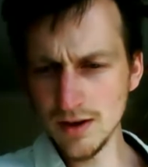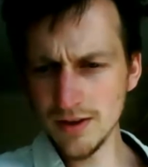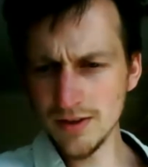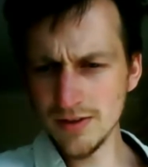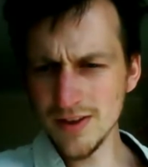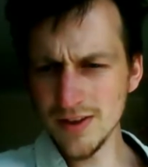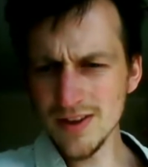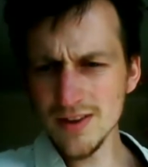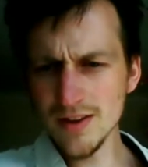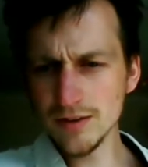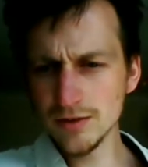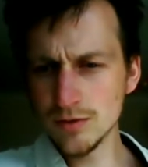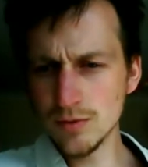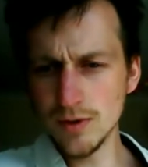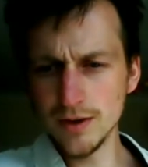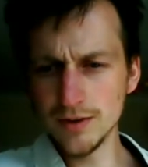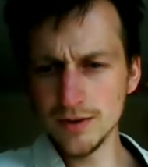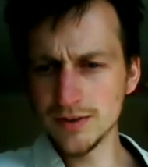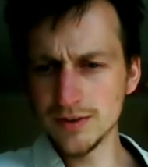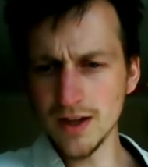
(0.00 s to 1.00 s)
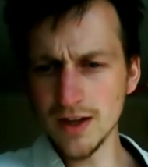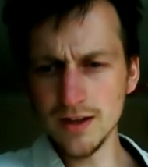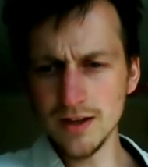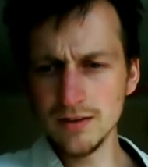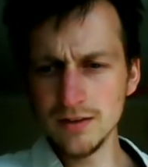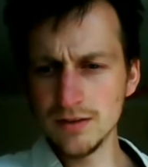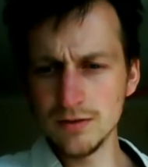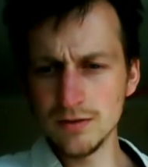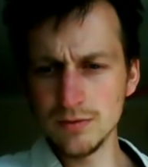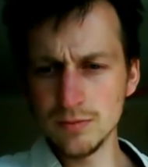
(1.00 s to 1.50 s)
think that's quite
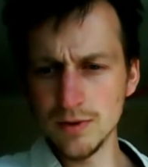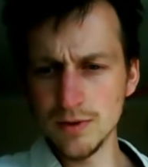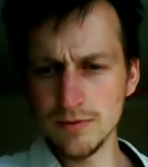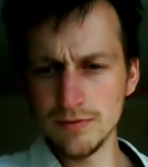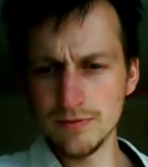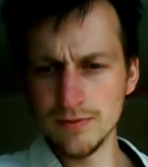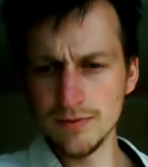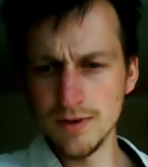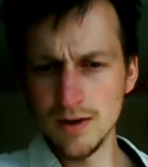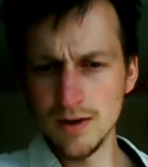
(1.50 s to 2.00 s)
standard with.